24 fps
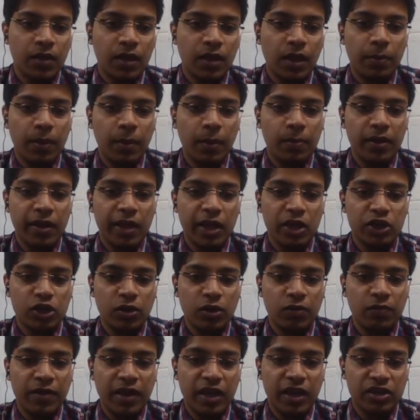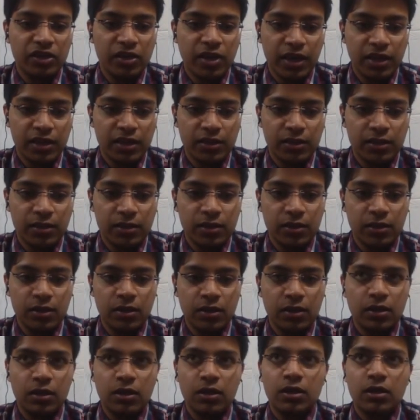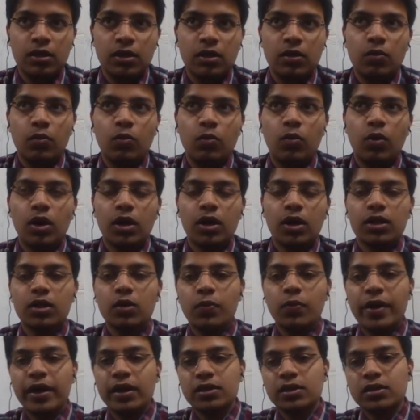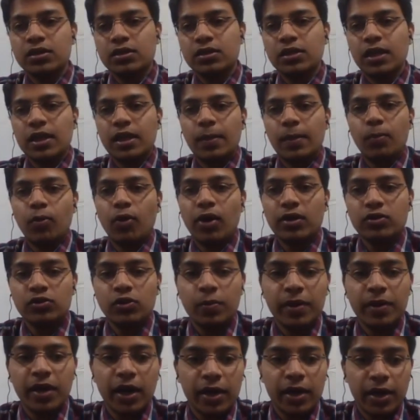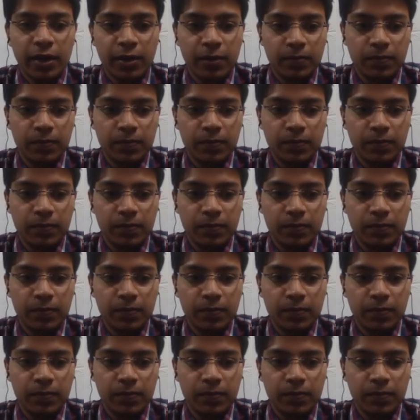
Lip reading: And publication of wage rates. What are the wages that employees will be getting.